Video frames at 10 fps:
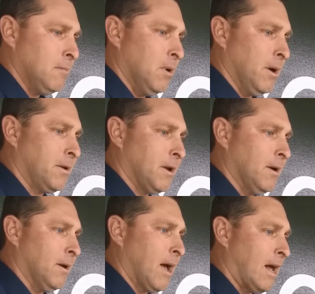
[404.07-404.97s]

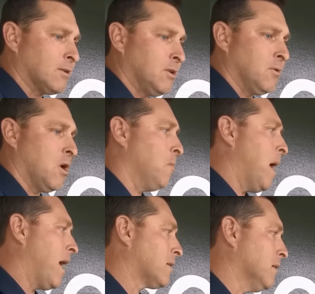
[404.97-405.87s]
But I still go
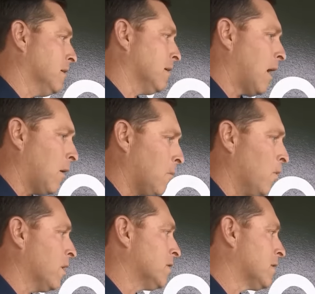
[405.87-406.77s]
back to I'm
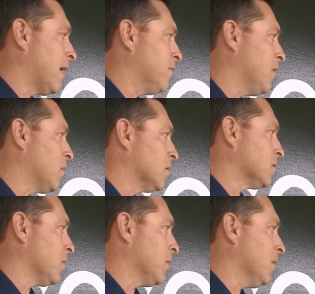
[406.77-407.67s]
really staying
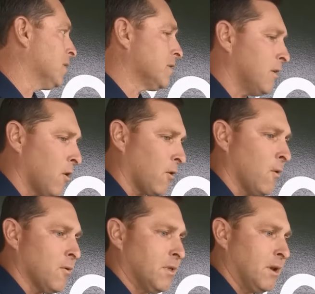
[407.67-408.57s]
focused on us and our
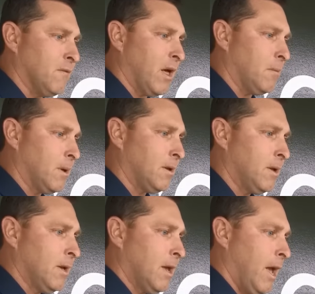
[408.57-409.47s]
growth and
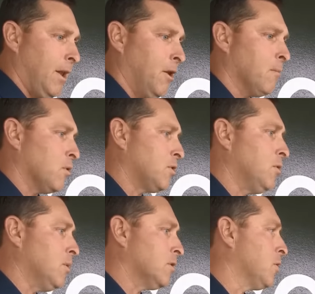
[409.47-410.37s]
development. And number
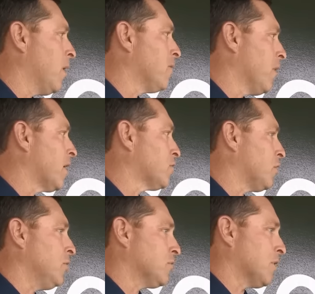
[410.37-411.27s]
two is whoever
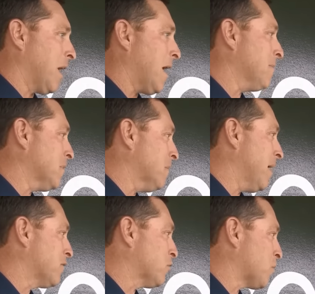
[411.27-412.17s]
executes the game the
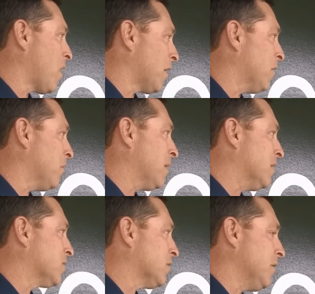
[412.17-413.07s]
best is probably going to win
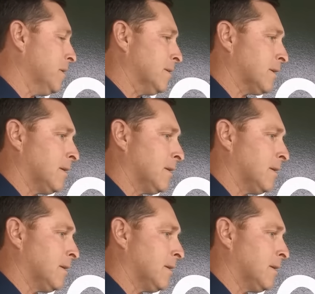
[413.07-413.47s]
this series.